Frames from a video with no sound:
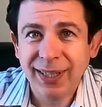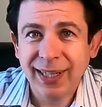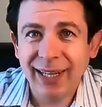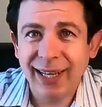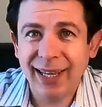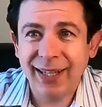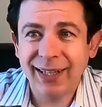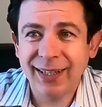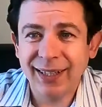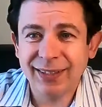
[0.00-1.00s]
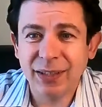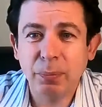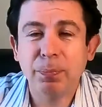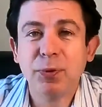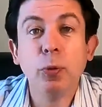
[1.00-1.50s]
And is it
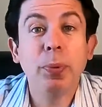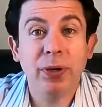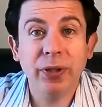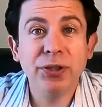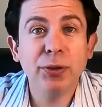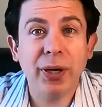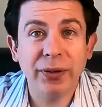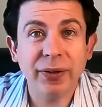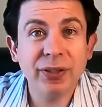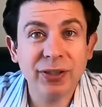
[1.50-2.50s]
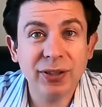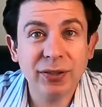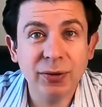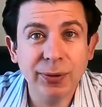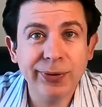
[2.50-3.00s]
superior to other existing
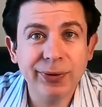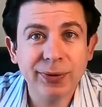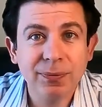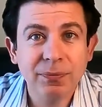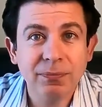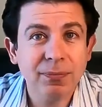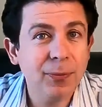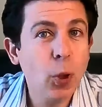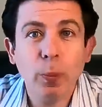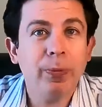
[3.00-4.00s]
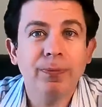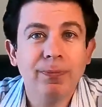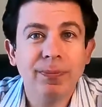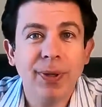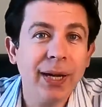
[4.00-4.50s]
tools? Nope.
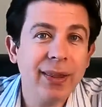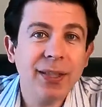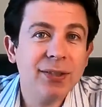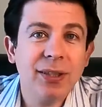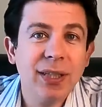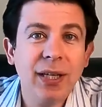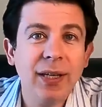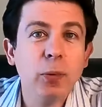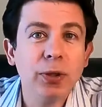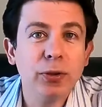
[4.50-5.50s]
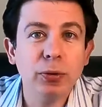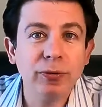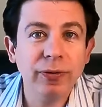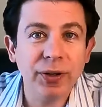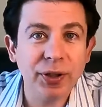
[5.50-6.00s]
I think it's equal to
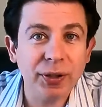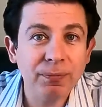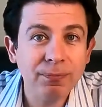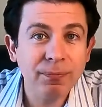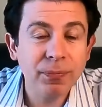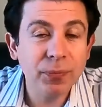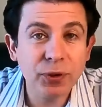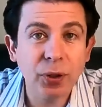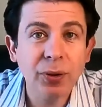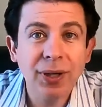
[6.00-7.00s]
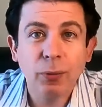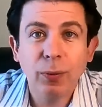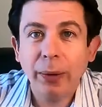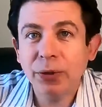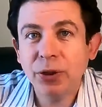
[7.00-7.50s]
inferior. So
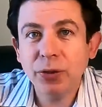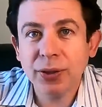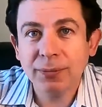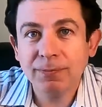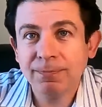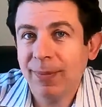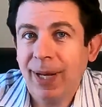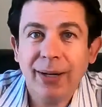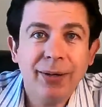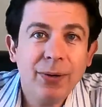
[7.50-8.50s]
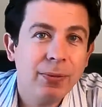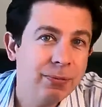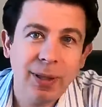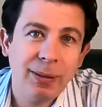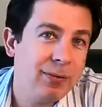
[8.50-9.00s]
why would you use it? I don't know.
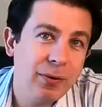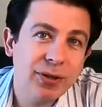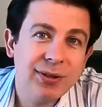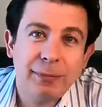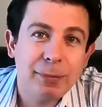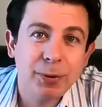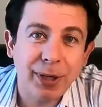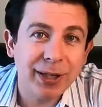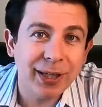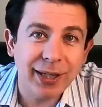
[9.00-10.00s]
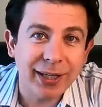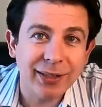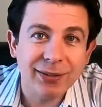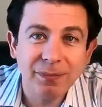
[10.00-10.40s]
Maybe if you're susceptible to marketing, I guess.